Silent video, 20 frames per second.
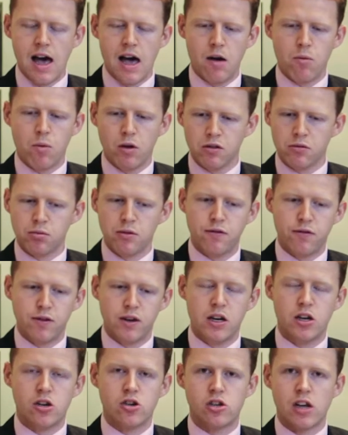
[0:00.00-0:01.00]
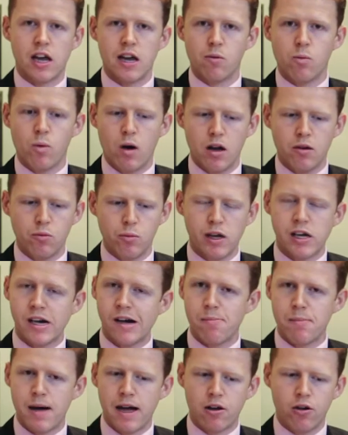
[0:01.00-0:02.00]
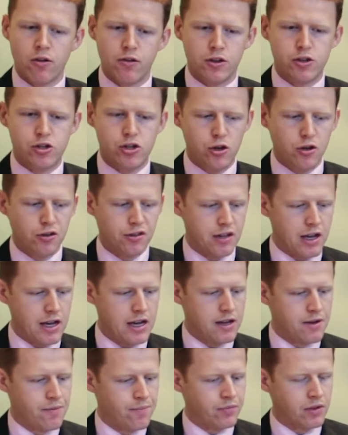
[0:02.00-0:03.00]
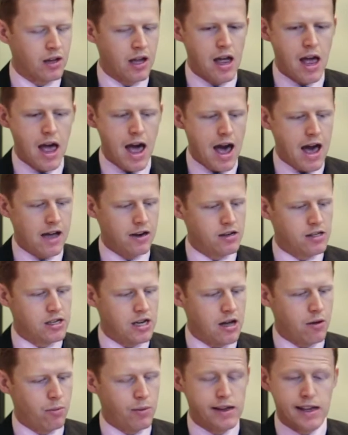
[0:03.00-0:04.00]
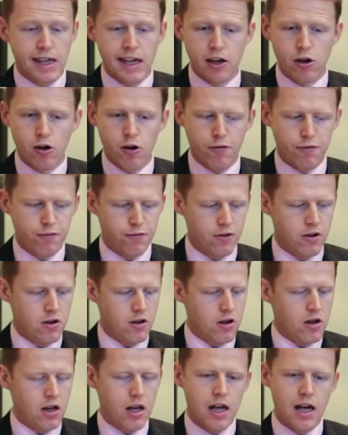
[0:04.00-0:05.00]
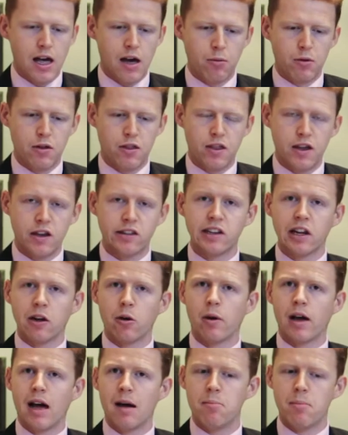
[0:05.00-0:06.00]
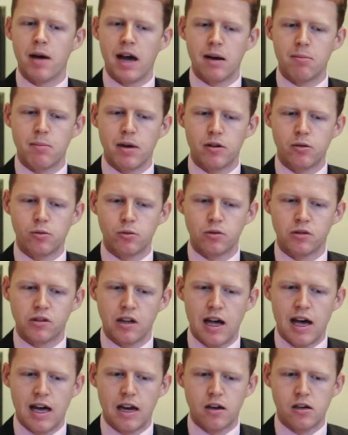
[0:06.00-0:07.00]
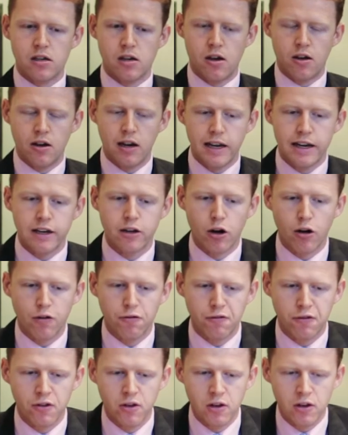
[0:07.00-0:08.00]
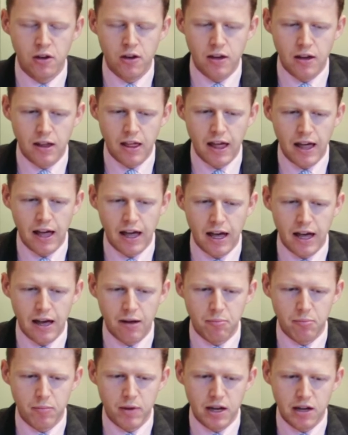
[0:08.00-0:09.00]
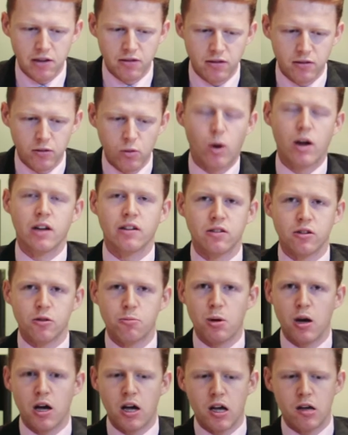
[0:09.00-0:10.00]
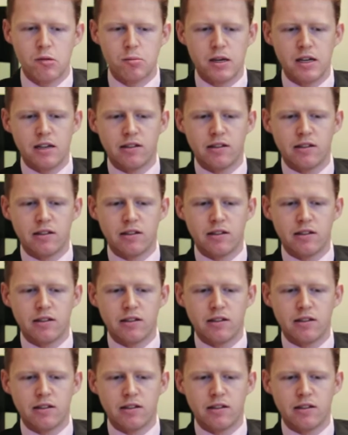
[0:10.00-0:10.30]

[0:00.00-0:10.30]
Once we've finished day one, we come back on the Tuesday, and we kick off with the single campaign medals, and our lead off is quite superb.